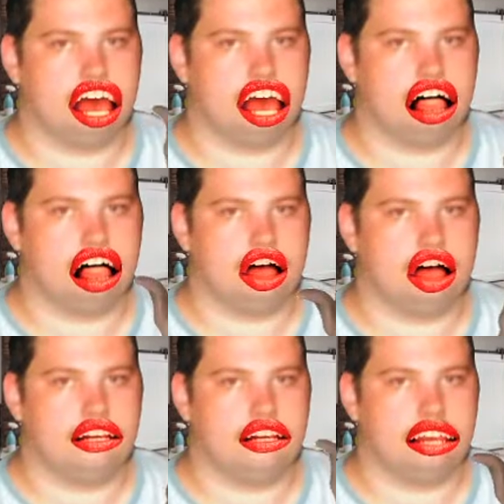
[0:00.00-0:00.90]

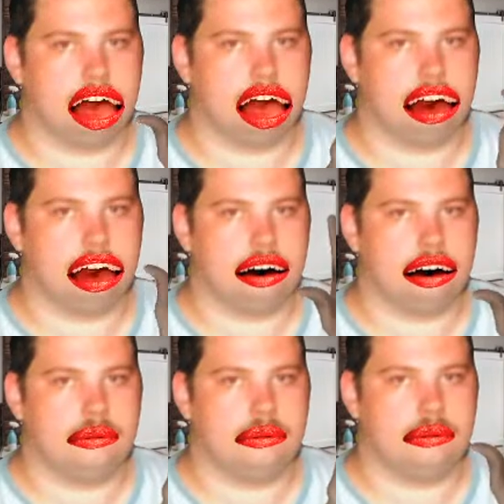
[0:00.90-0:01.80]
Okay, I
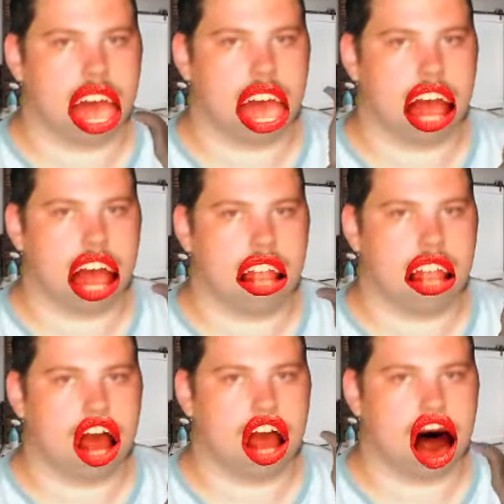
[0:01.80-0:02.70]
wasn't.
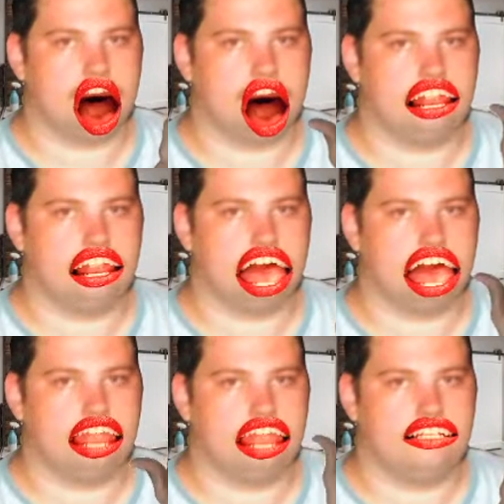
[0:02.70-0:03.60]
Who's this
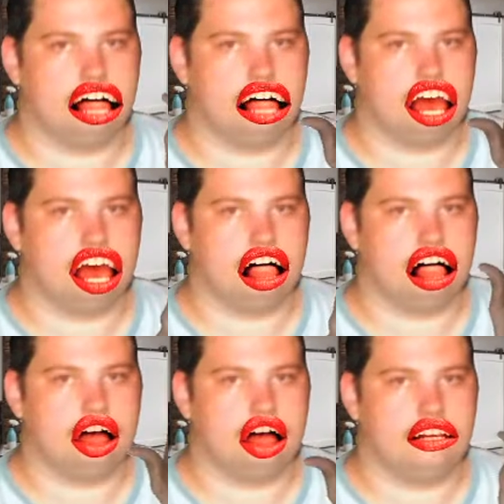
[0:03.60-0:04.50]

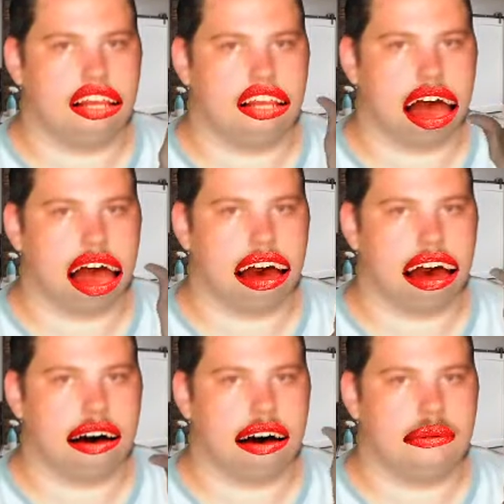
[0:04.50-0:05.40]
hottie I'm looking at right
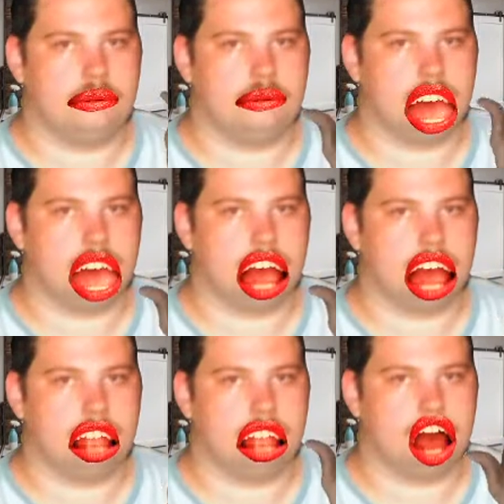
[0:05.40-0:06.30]
now? This little bug
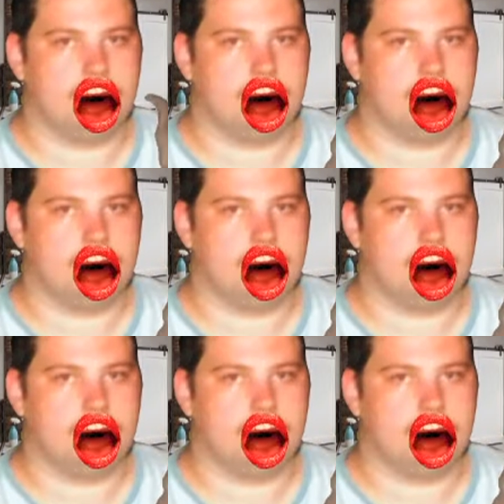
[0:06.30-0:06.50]
woman?